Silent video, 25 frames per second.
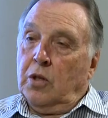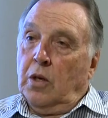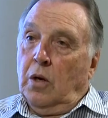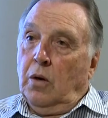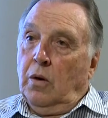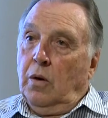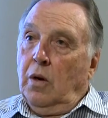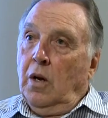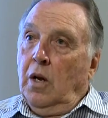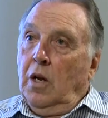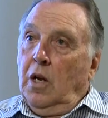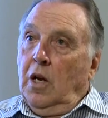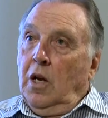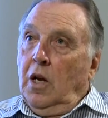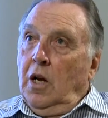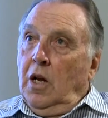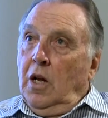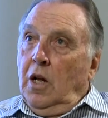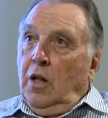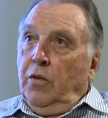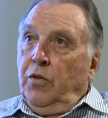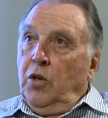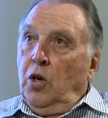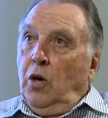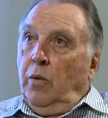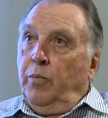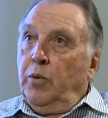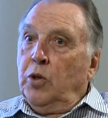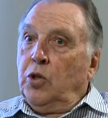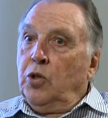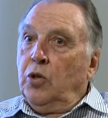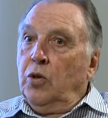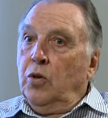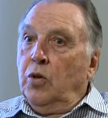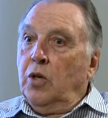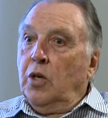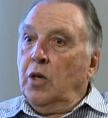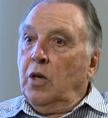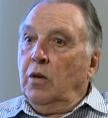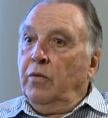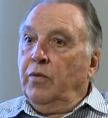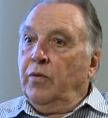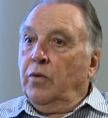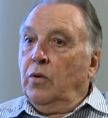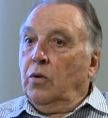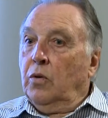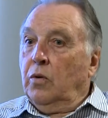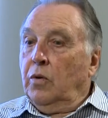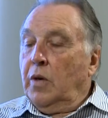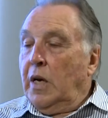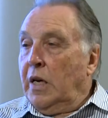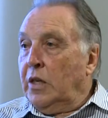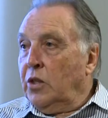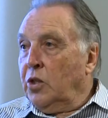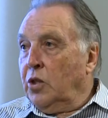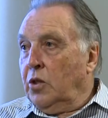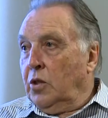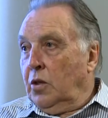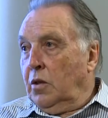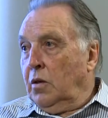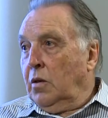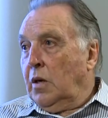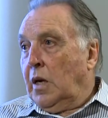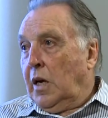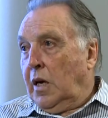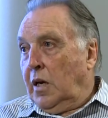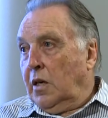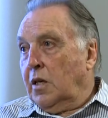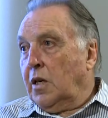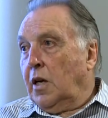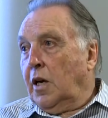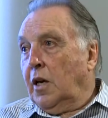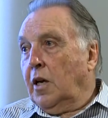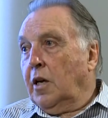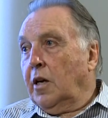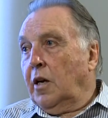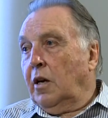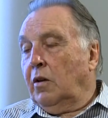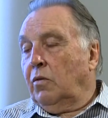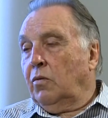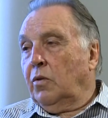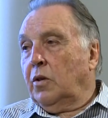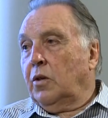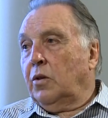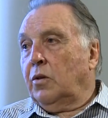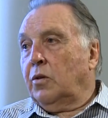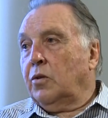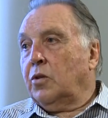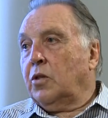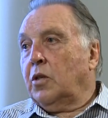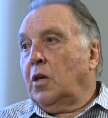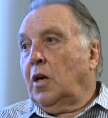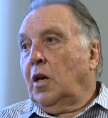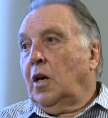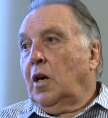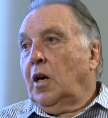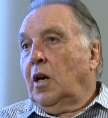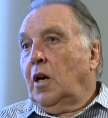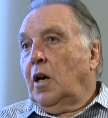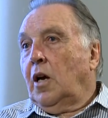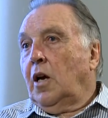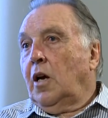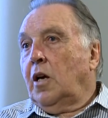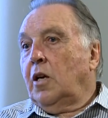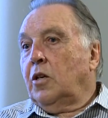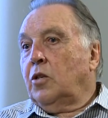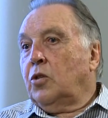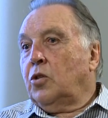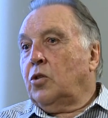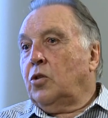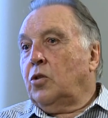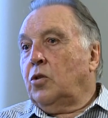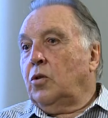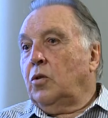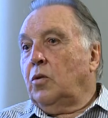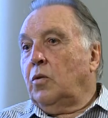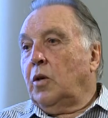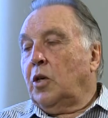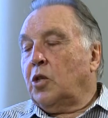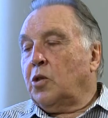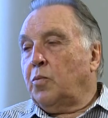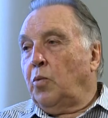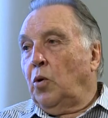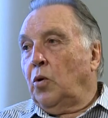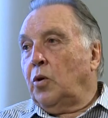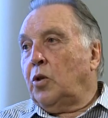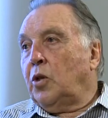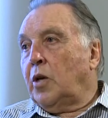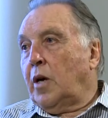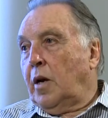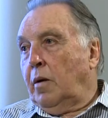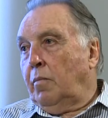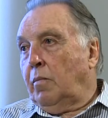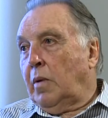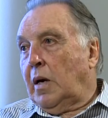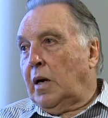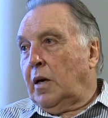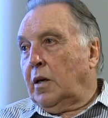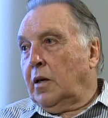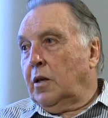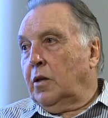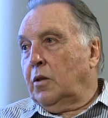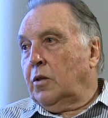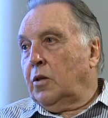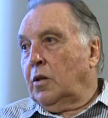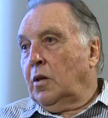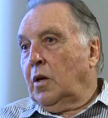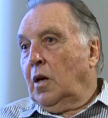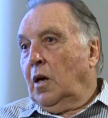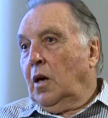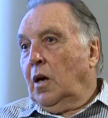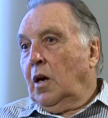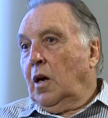So the opportunity for Esdan and AKReels is to exploit that market,